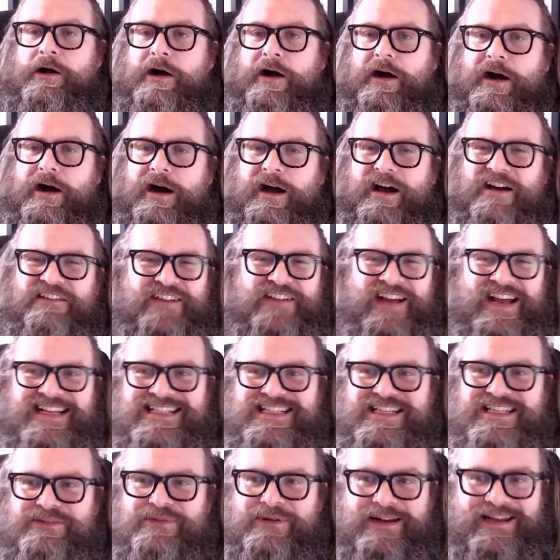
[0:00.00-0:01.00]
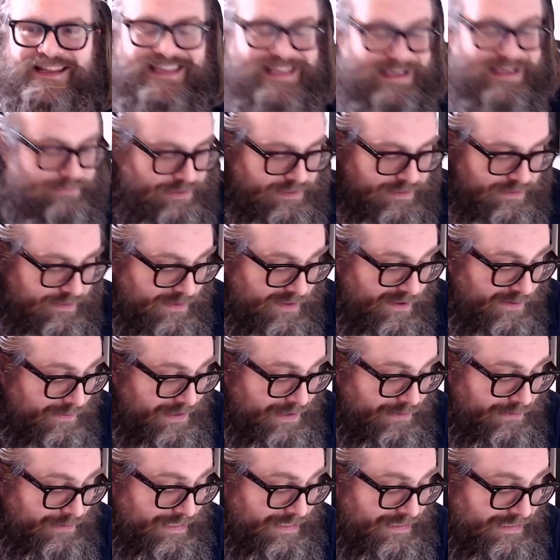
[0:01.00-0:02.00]
I fancy one of them. I have no
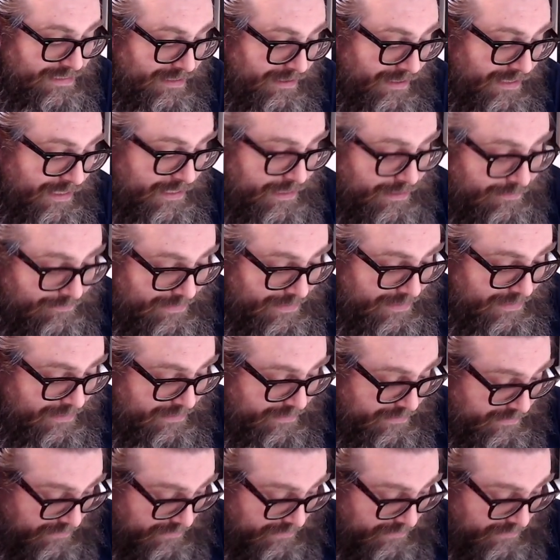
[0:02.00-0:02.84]
idea what it's like. I mean, it's